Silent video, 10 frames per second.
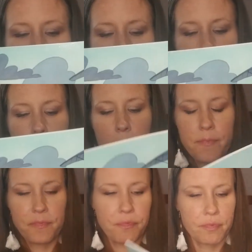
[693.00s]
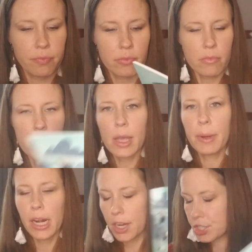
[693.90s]

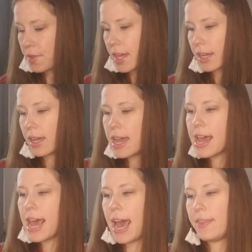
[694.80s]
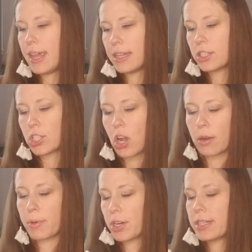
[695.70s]
but not too thick. And then songbird